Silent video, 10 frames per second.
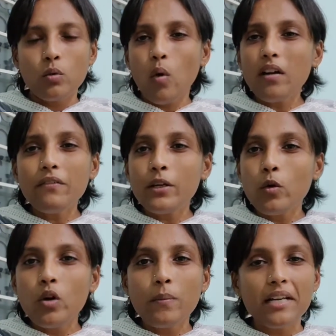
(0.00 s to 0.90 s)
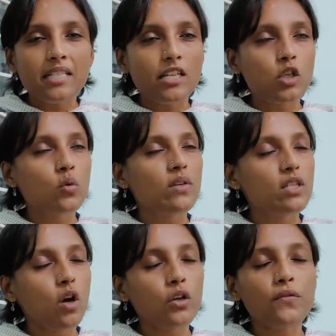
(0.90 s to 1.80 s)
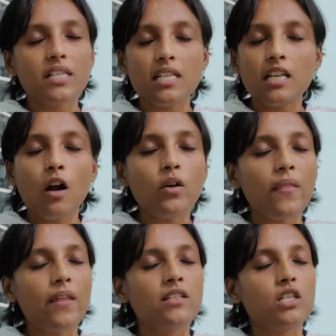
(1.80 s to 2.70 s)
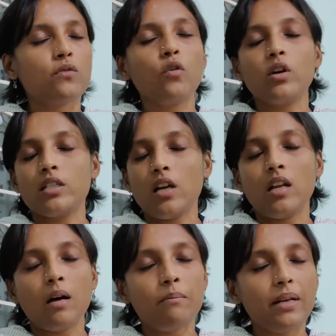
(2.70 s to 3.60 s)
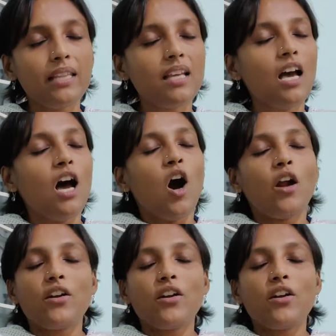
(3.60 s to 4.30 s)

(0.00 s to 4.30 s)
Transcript: So what we do in meditation, we sort of sit down and then just focus on our breath,